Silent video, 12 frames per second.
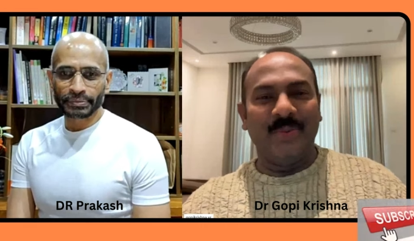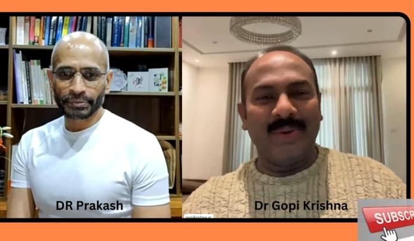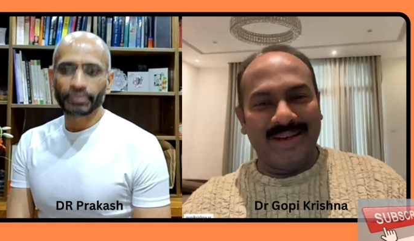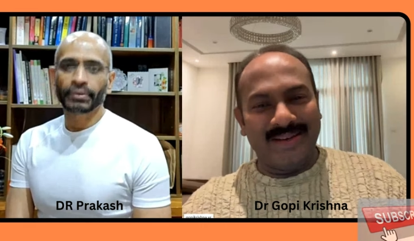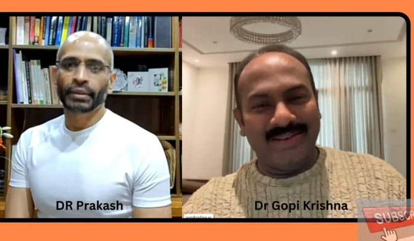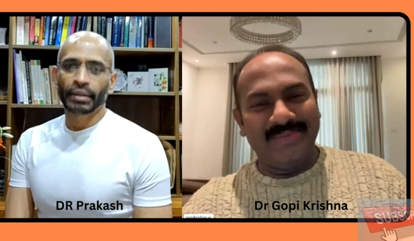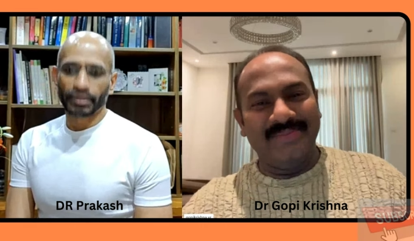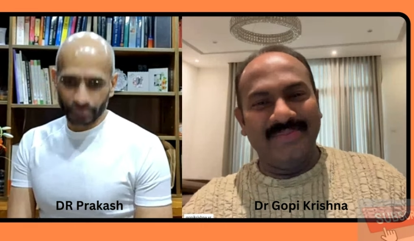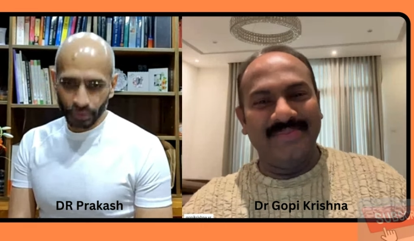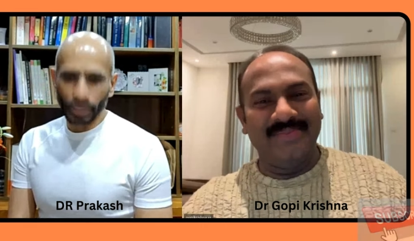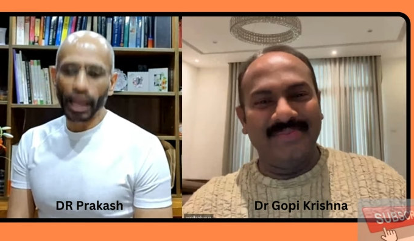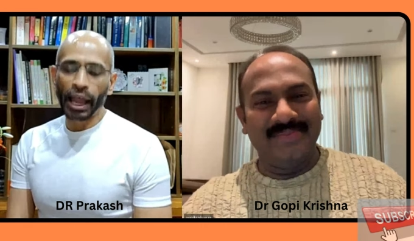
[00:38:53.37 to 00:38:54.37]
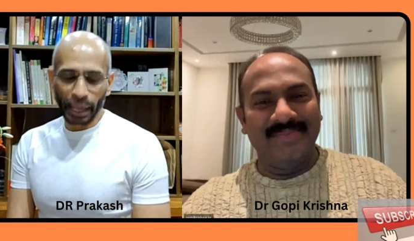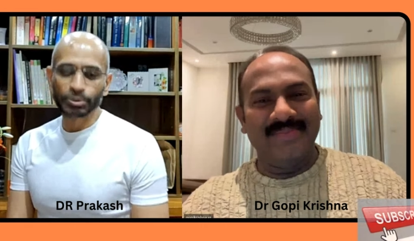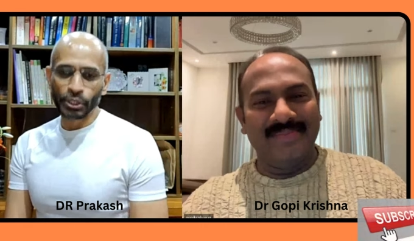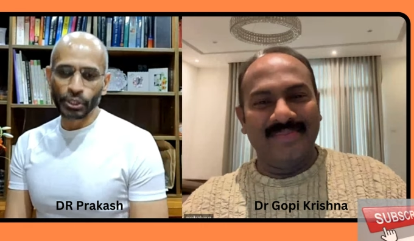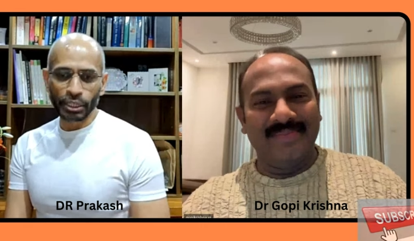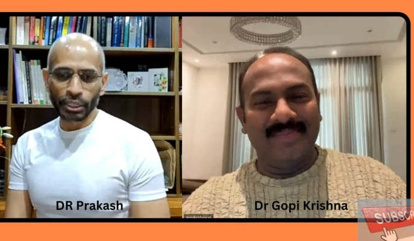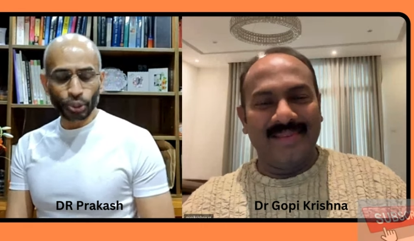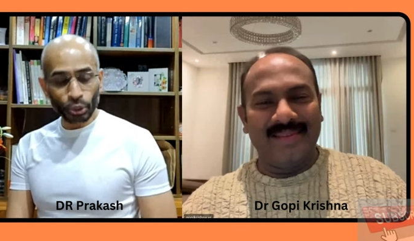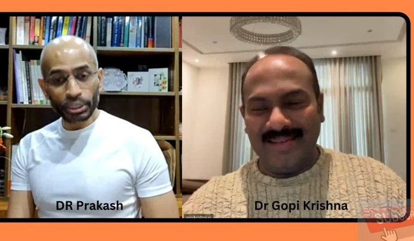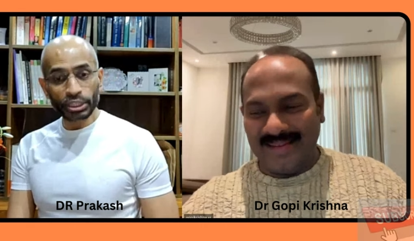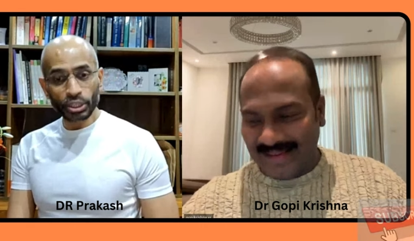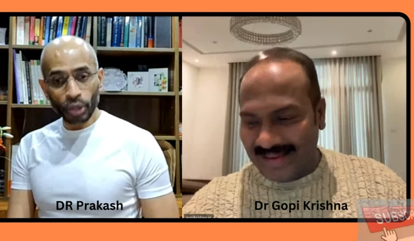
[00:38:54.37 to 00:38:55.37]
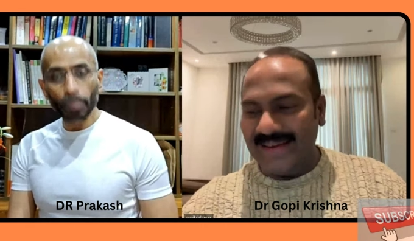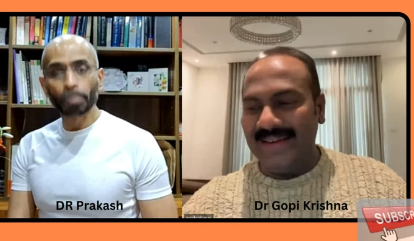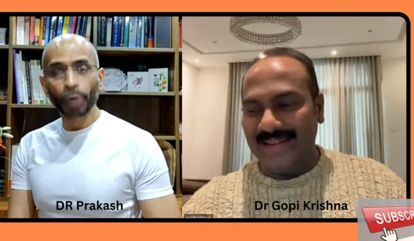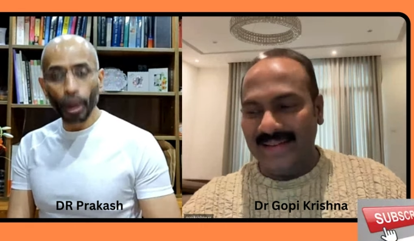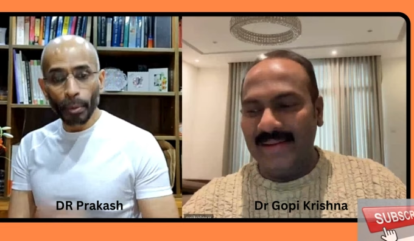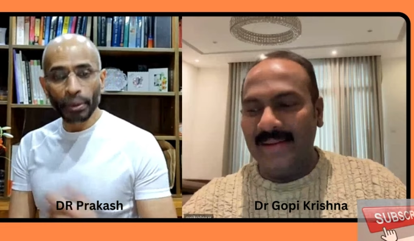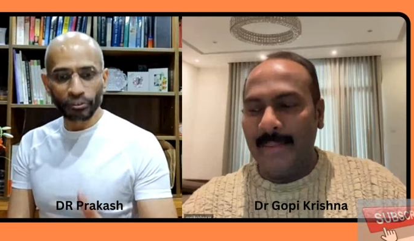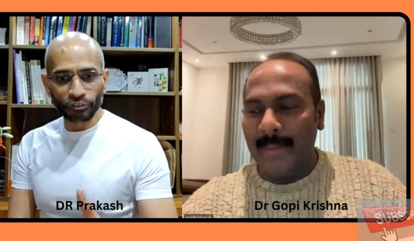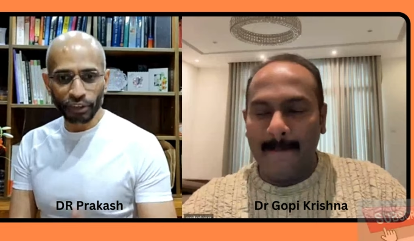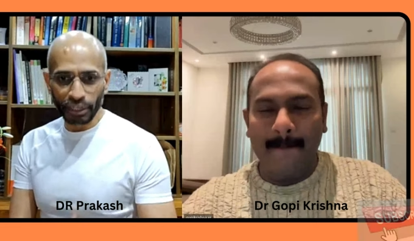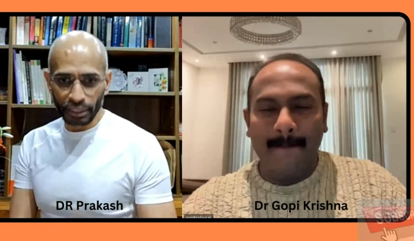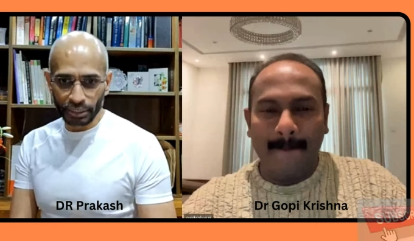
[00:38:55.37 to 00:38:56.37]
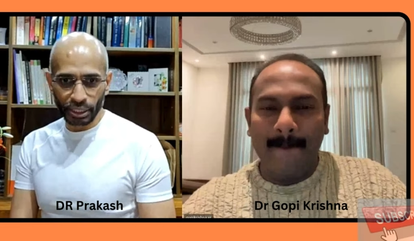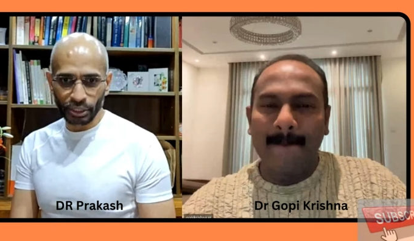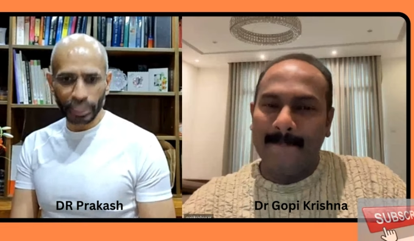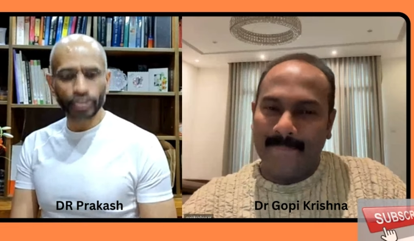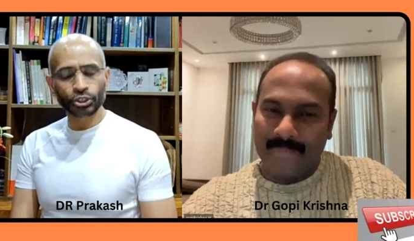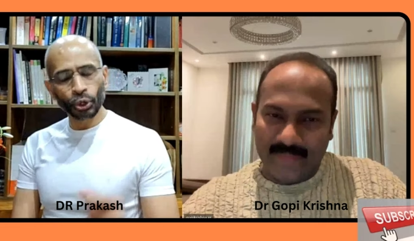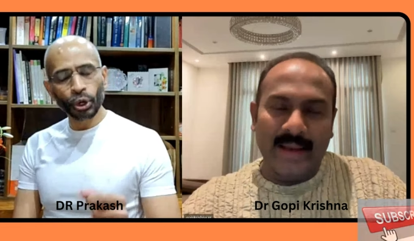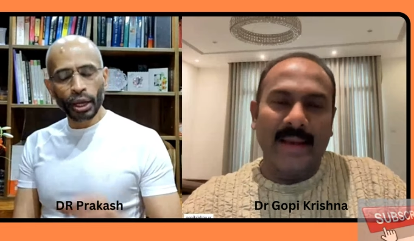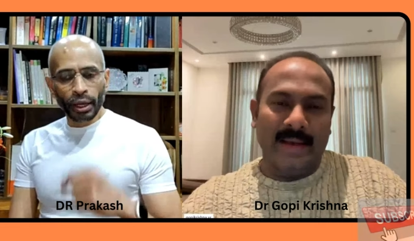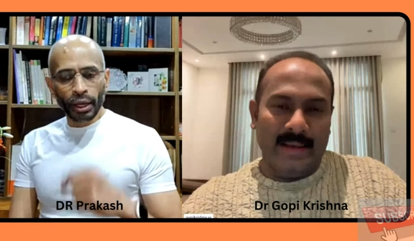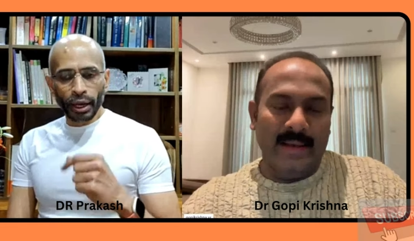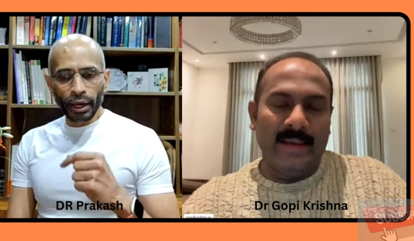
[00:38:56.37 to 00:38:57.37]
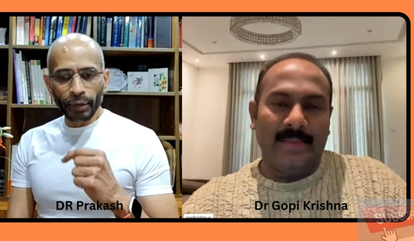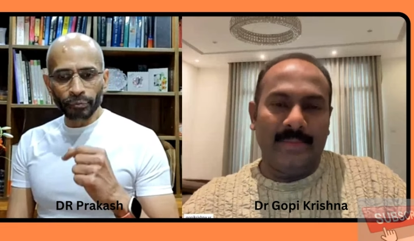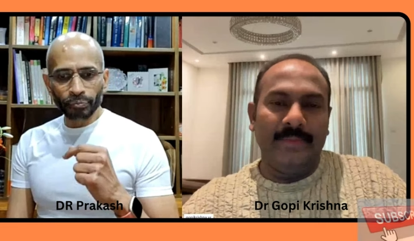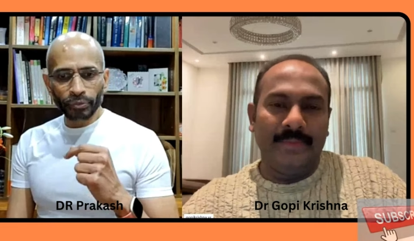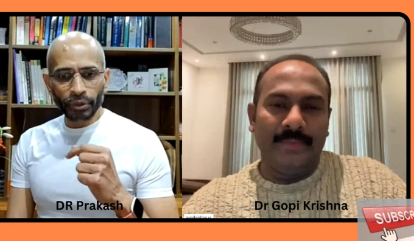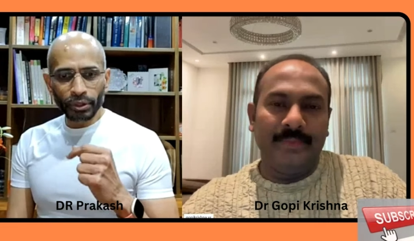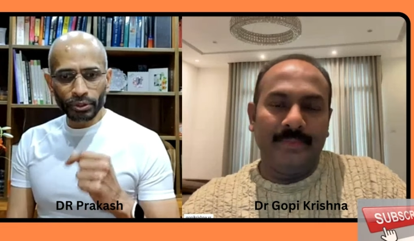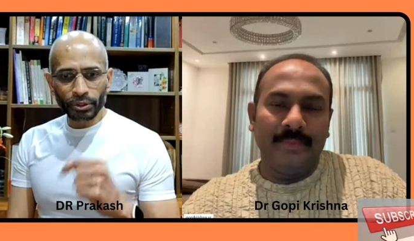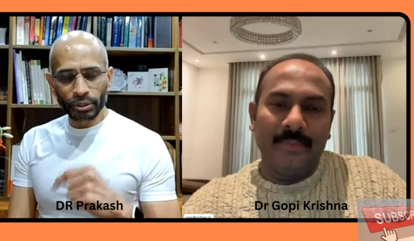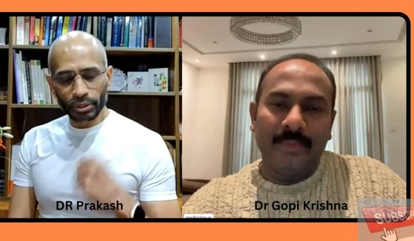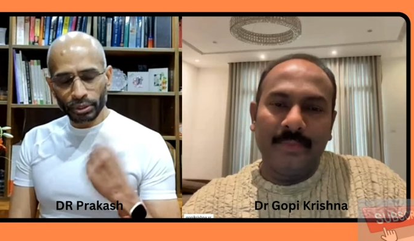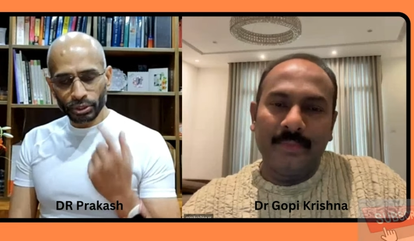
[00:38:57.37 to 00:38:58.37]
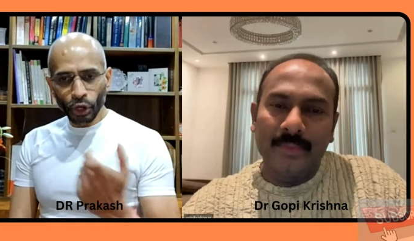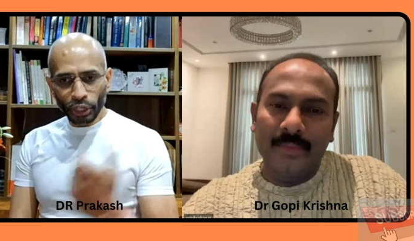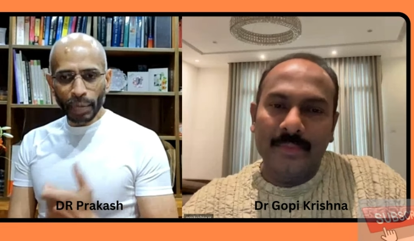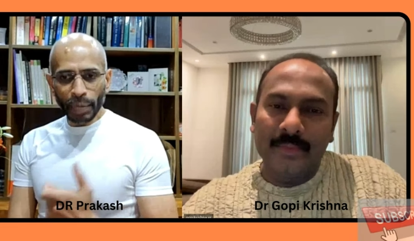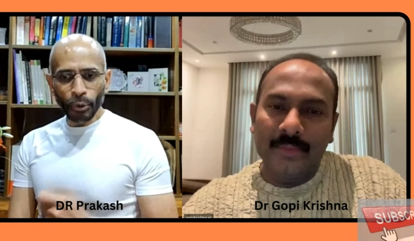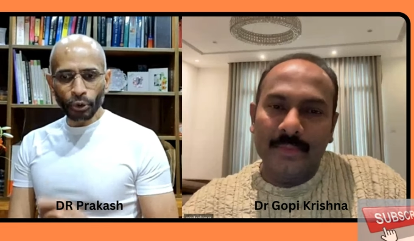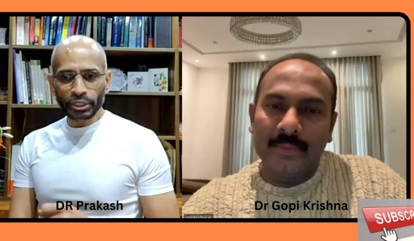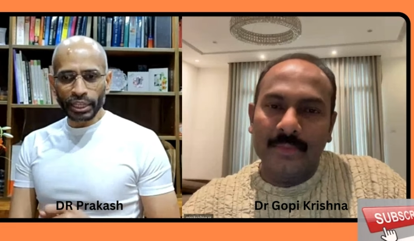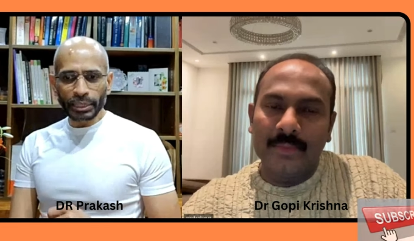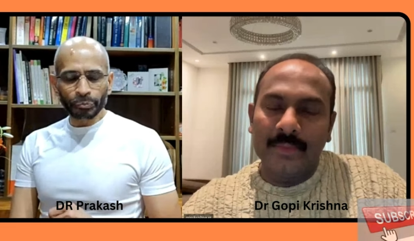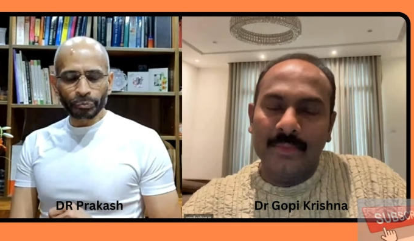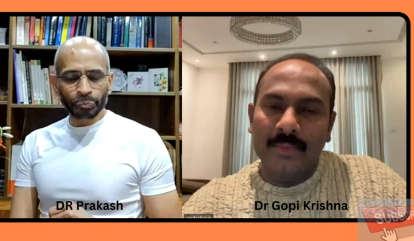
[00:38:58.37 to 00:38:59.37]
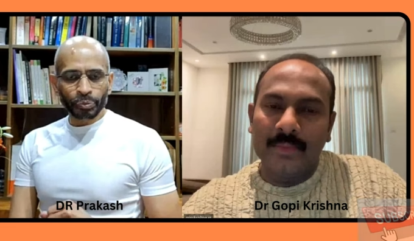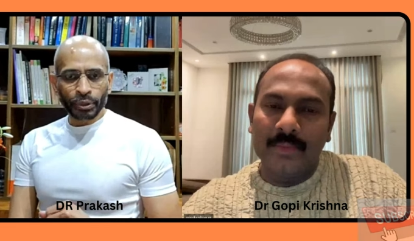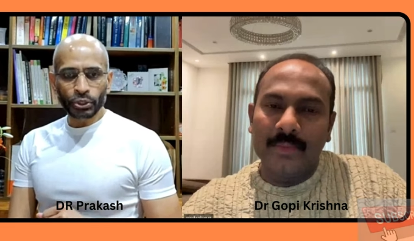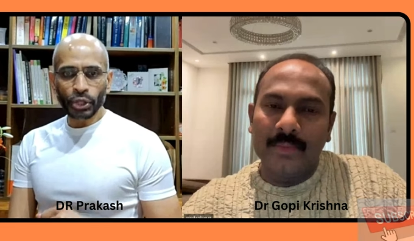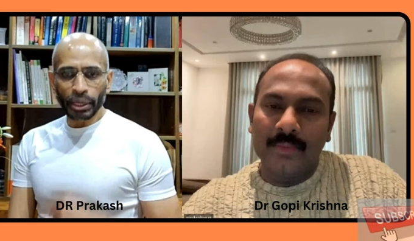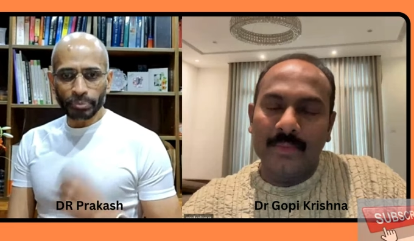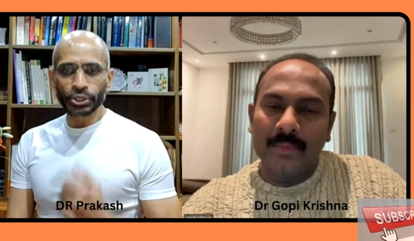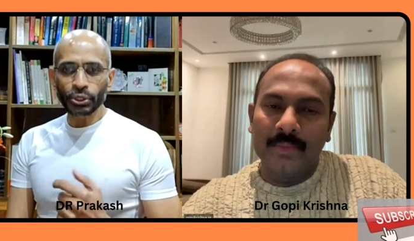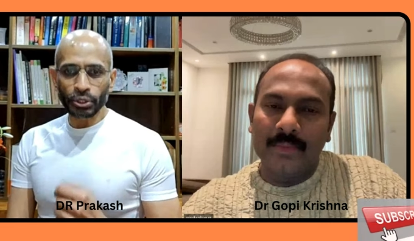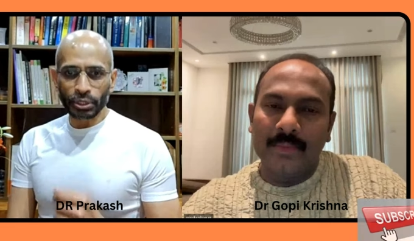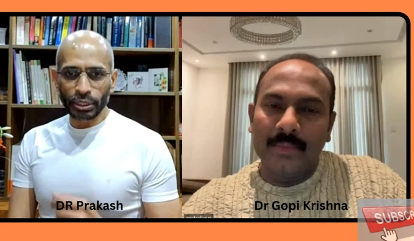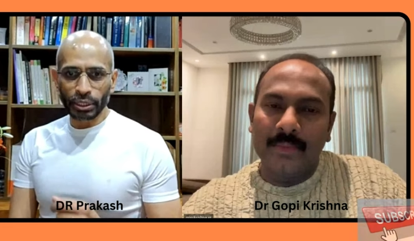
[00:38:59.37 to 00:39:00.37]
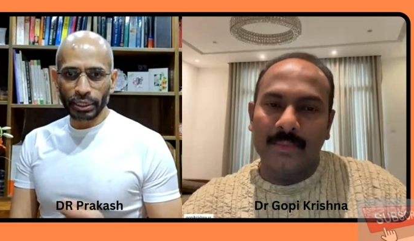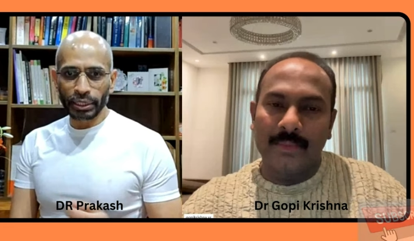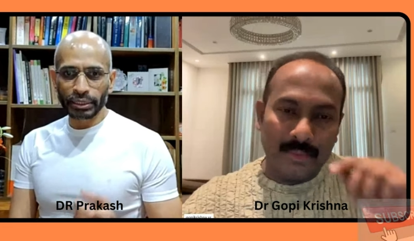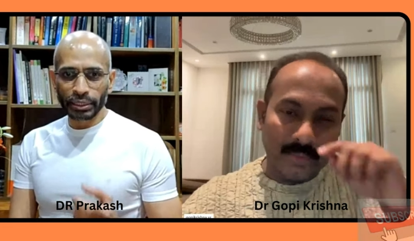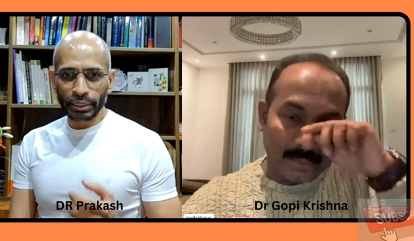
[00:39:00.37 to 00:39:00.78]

Speaker 1: as well. Absolutely. So these are all permanent fillers, are they? So uh, uh, talking about that, so I'm sure uh,